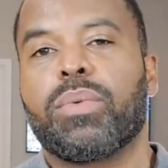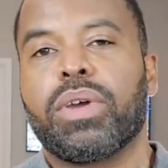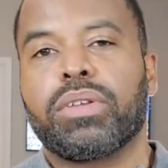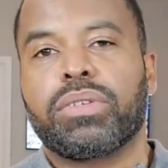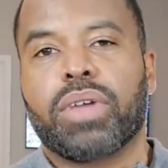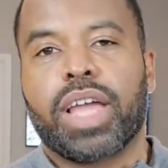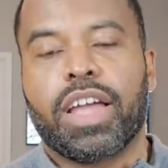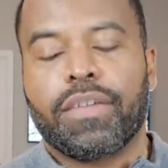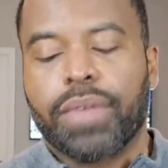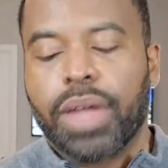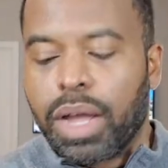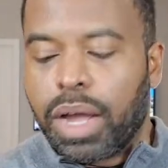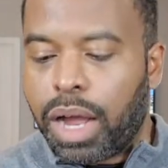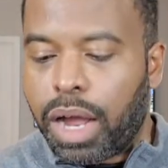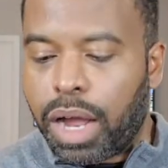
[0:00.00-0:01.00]
We also have
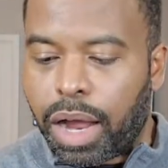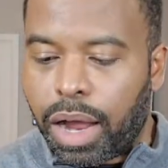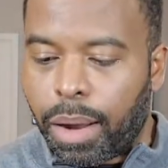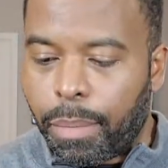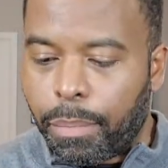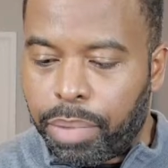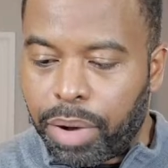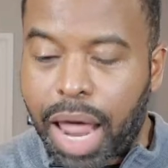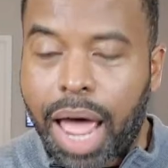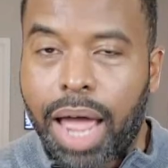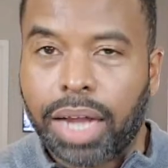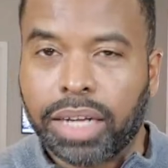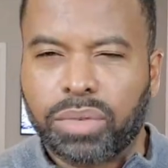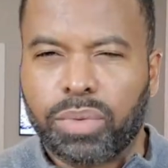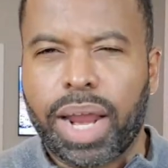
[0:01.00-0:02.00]
um,
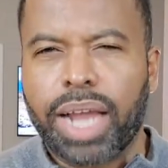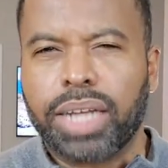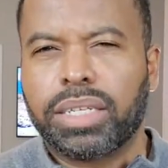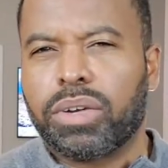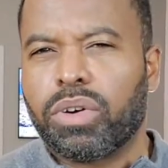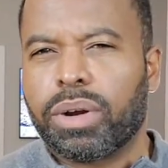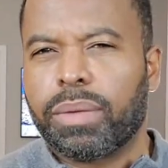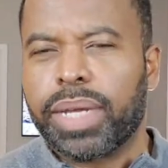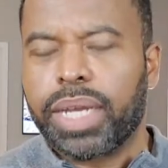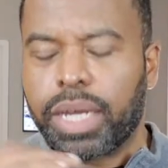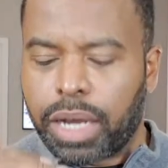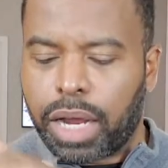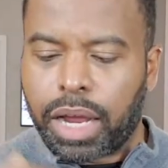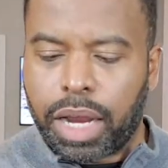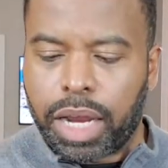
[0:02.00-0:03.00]
blogs. We're actually going to be
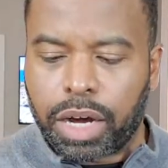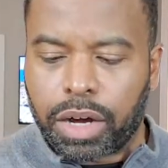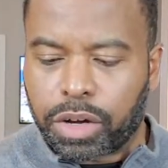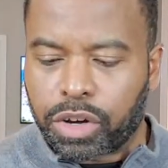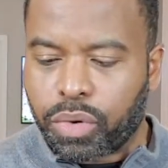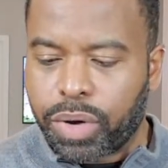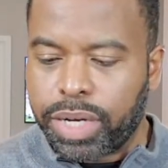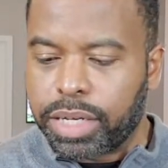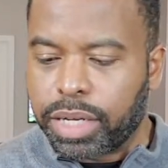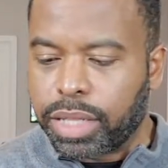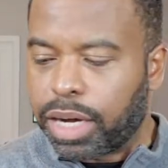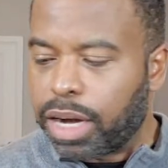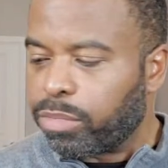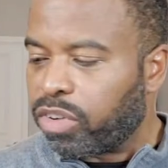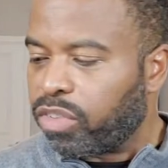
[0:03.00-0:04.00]
uh, increasing
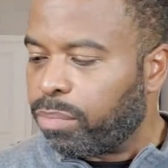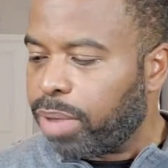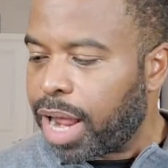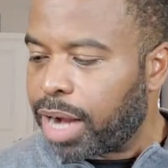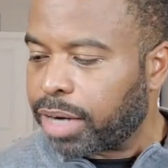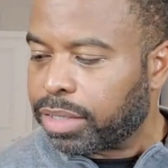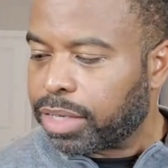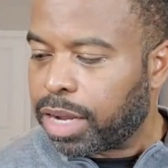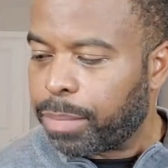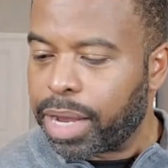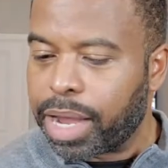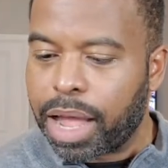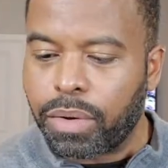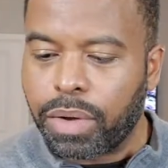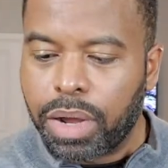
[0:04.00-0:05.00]
the number of blogs
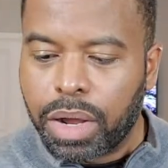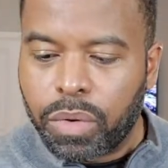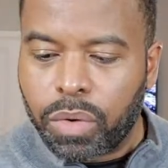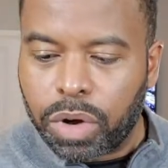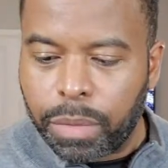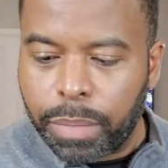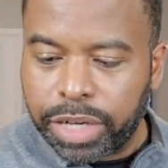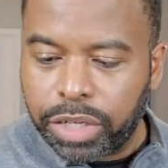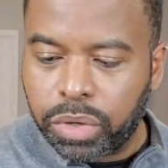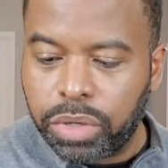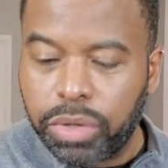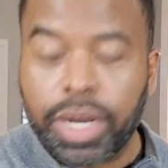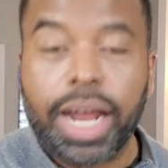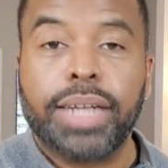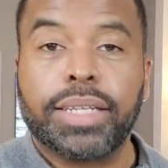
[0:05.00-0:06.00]
coming out. want to make sure
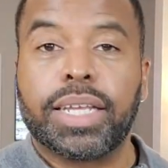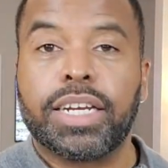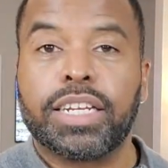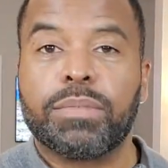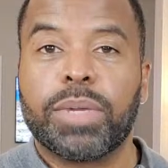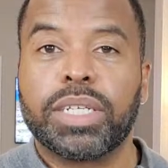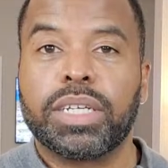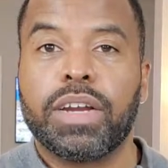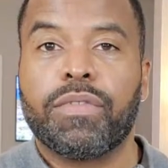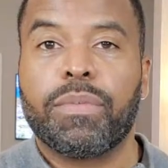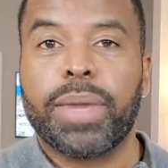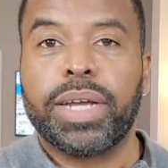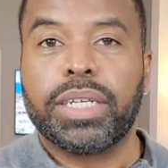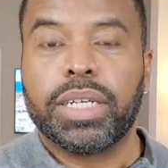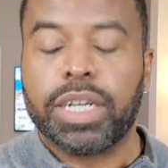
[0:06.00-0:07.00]
you guys get as much
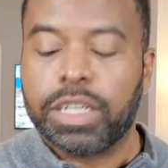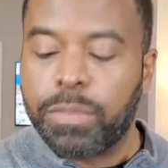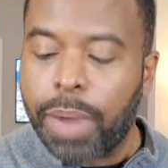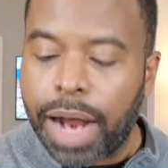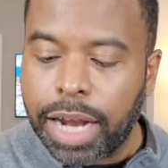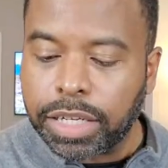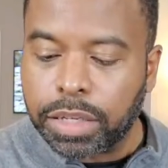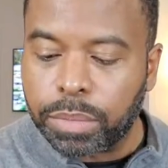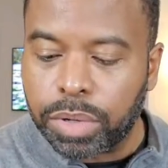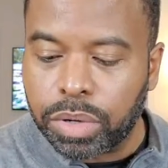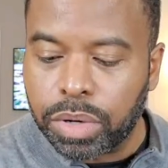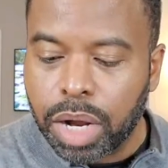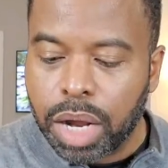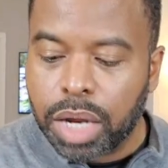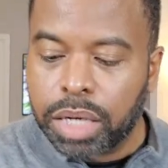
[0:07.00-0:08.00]
information as
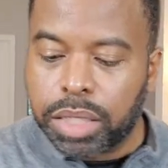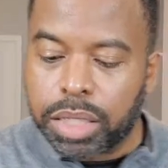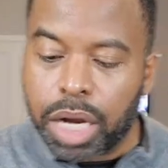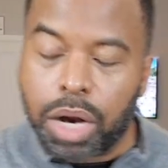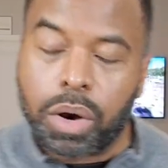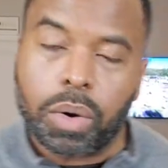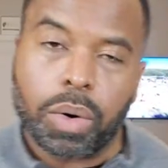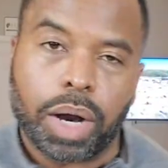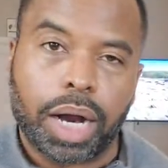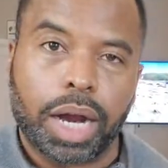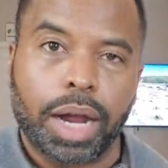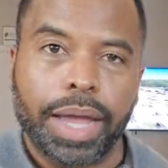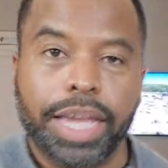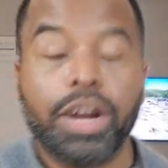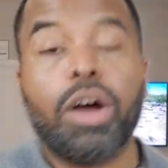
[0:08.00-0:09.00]
possible.
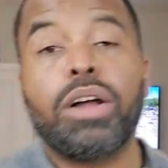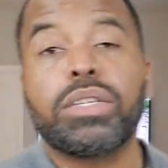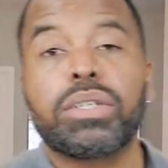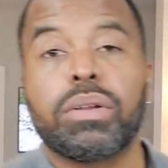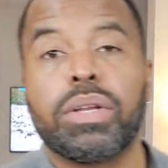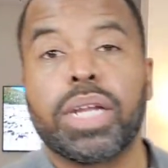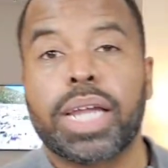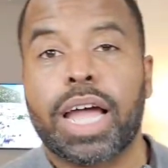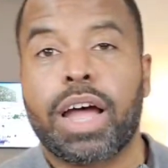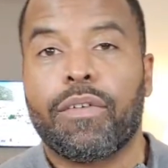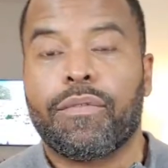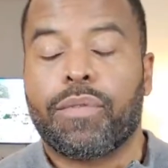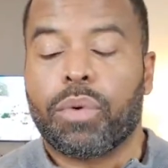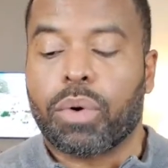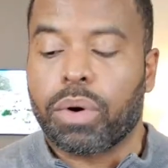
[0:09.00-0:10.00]
So, uh, and also look
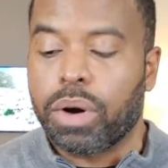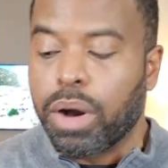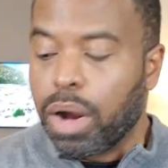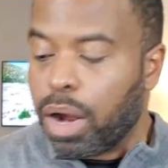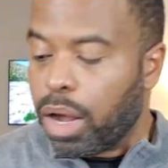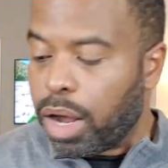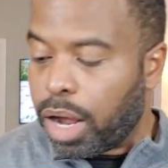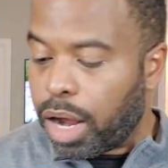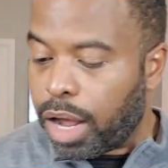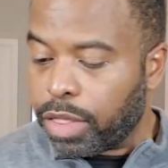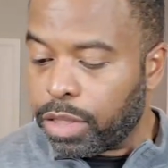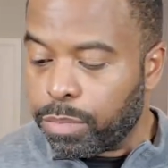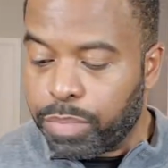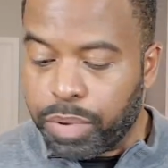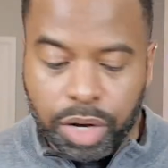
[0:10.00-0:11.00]
out for
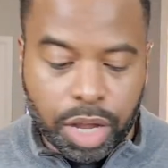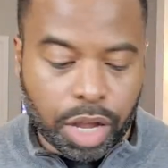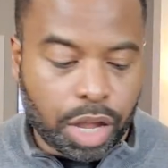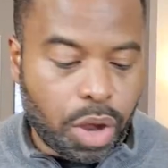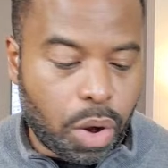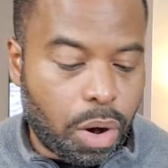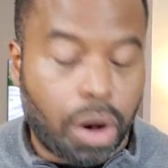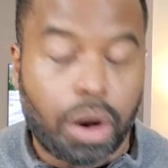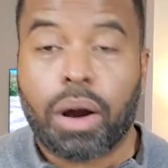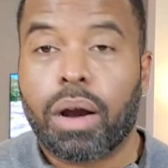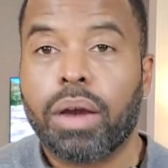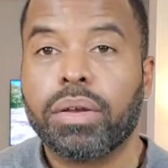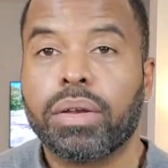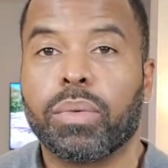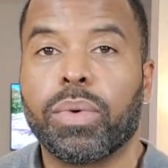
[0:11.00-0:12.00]
uh, the book Go
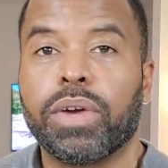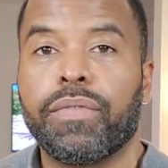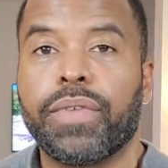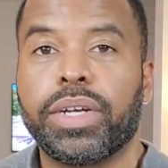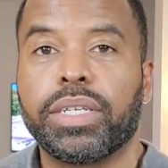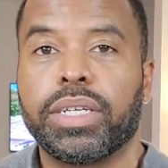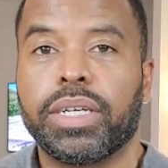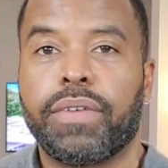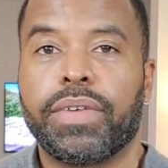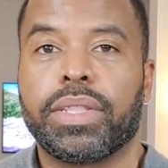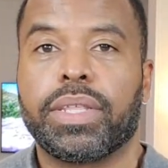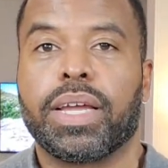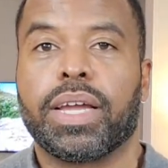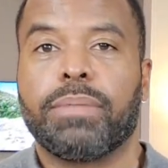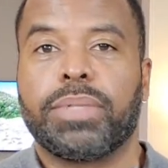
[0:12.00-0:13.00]
Hard. We're finishing
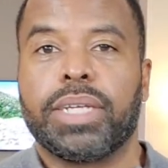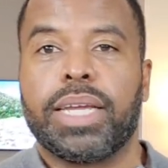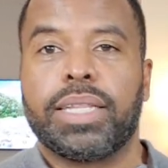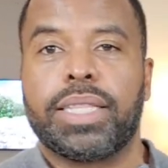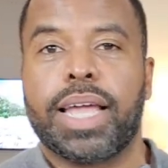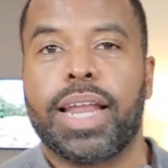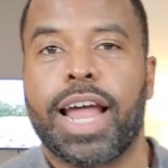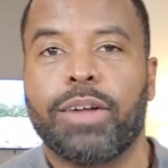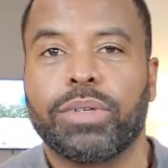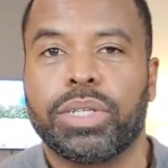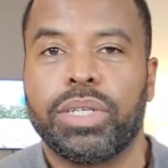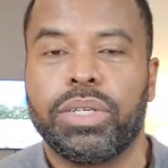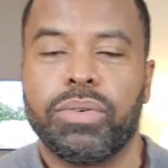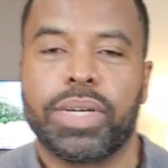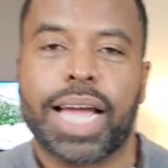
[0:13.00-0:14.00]
everything up to get that out
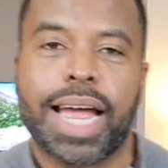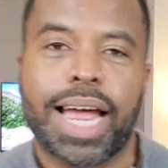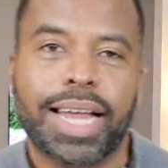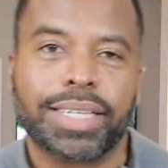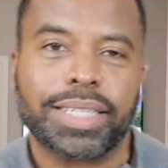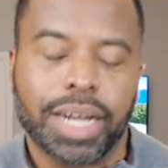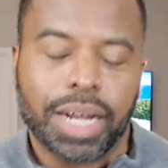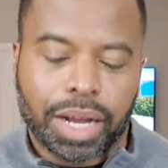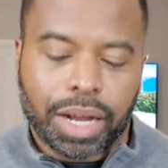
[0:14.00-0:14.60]
to you guys.